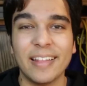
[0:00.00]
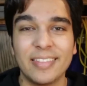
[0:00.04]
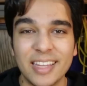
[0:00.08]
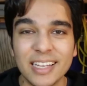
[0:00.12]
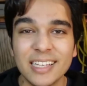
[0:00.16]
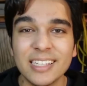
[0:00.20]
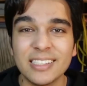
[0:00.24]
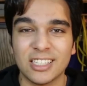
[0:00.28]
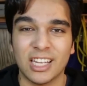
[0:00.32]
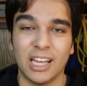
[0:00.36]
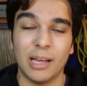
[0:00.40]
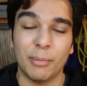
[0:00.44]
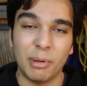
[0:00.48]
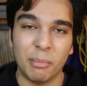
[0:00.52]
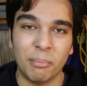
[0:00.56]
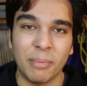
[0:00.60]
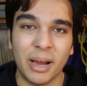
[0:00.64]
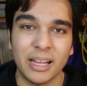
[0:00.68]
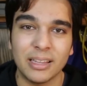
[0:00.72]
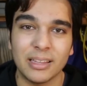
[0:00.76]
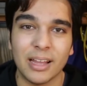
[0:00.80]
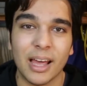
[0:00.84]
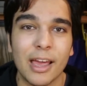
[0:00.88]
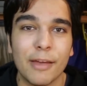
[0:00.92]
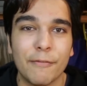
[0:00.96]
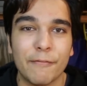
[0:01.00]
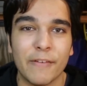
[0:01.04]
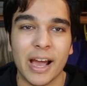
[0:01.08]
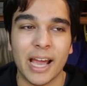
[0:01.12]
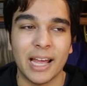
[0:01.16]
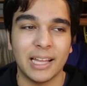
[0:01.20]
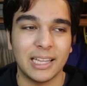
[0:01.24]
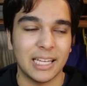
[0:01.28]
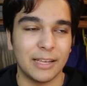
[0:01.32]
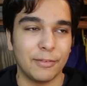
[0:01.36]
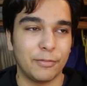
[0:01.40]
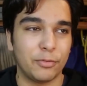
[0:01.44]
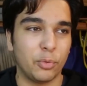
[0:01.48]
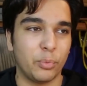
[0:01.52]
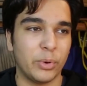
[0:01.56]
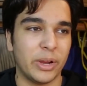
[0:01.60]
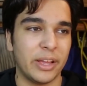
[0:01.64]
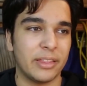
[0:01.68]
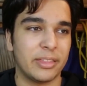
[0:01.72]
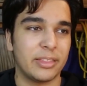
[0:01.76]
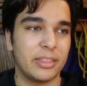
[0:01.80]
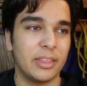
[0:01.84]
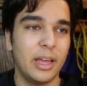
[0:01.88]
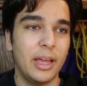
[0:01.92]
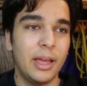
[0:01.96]
at this time in my life, I lived
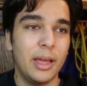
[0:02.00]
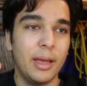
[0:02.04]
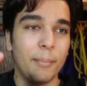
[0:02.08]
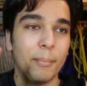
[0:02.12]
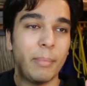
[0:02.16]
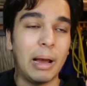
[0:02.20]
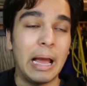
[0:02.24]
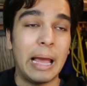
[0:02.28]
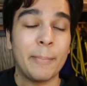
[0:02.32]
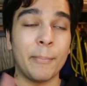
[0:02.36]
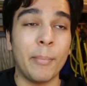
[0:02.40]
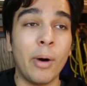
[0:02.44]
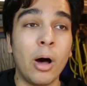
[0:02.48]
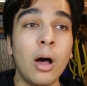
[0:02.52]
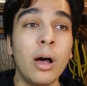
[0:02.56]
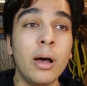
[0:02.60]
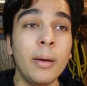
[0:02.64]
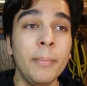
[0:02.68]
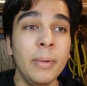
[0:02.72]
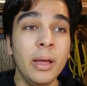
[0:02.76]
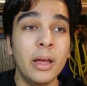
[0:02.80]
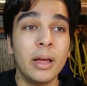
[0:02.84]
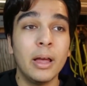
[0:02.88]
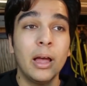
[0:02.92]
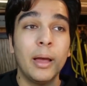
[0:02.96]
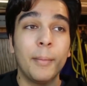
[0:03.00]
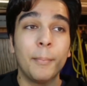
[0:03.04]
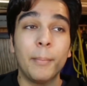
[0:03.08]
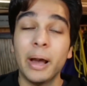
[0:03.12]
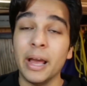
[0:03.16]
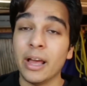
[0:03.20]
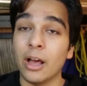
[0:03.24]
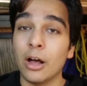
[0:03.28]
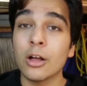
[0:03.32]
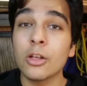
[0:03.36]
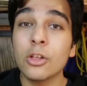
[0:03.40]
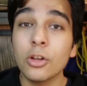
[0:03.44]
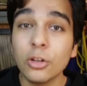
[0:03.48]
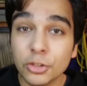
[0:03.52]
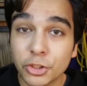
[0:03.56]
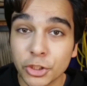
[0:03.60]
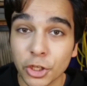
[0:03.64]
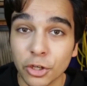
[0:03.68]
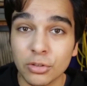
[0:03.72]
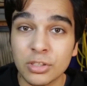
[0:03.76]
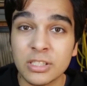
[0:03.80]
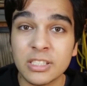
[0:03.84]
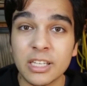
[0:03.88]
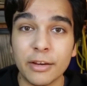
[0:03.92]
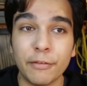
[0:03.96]
with my mom, my uncle
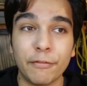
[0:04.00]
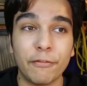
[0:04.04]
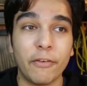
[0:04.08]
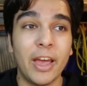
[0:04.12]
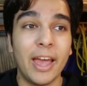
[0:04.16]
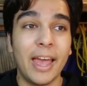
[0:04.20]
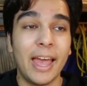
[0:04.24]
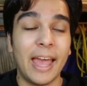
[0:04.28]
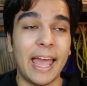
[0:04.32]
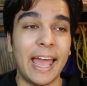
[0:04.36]
Joseph,